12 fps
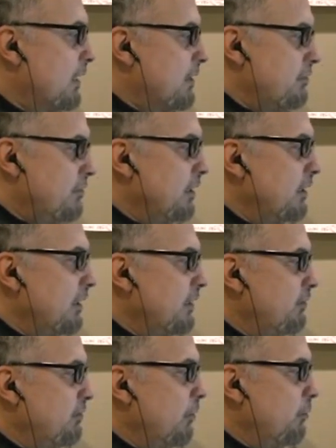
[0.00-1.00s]
Still, it
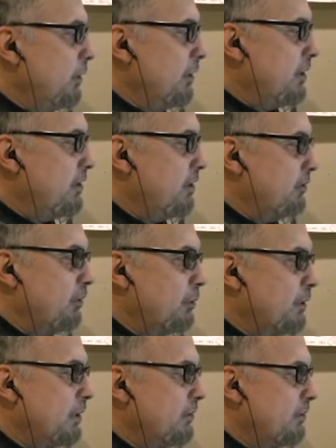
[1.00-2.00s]
is noteworthy that so
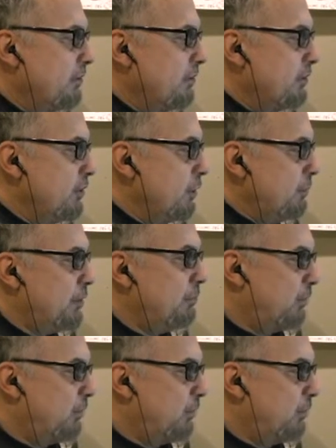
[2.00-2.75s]
much of the GOP